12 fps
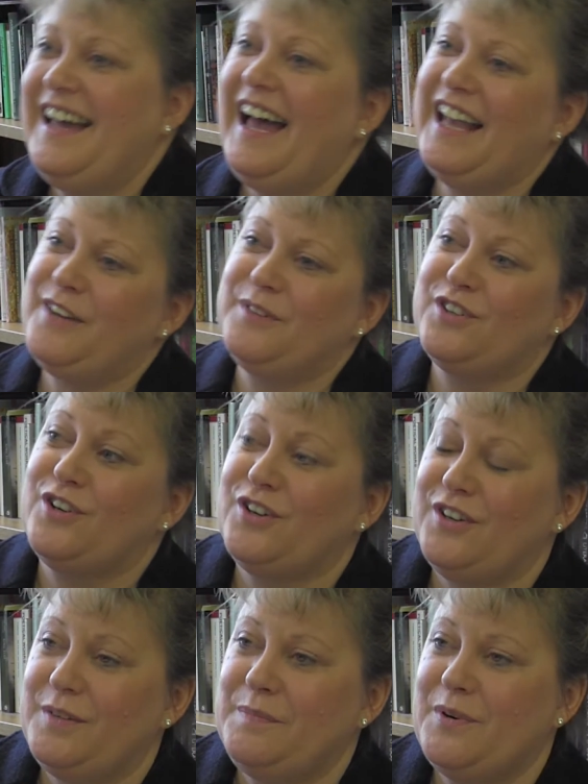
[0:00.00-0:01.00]
and it was
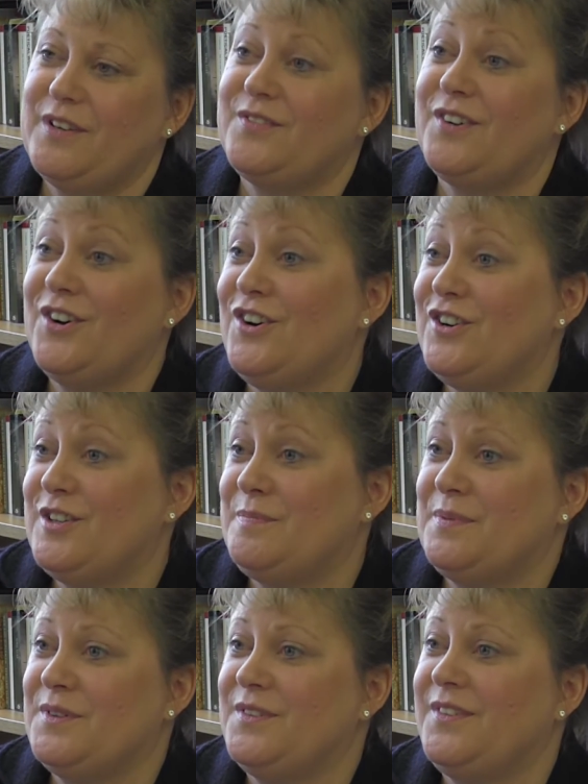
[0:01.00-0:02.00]
important for her to
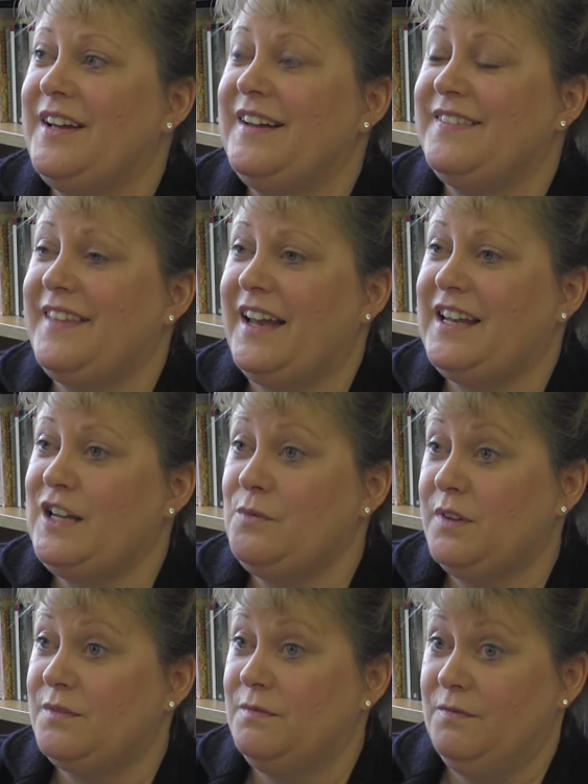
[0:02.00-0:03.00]
prove that he
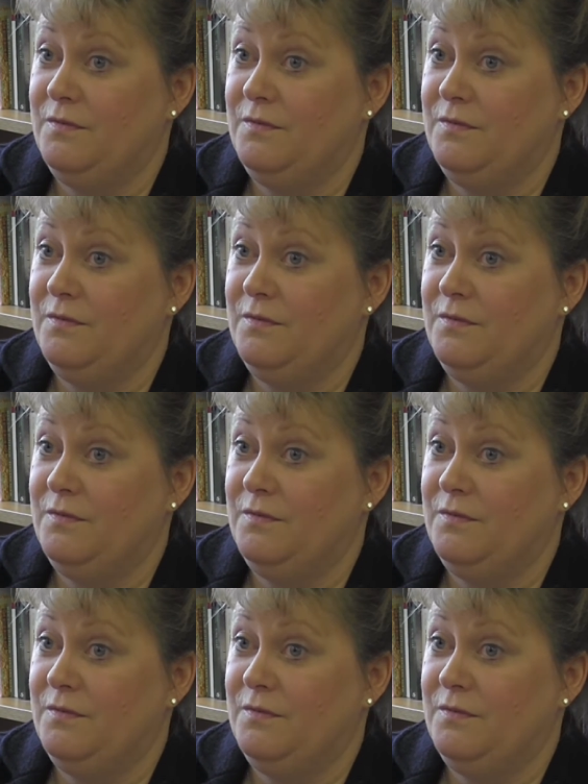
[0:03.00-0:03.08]
was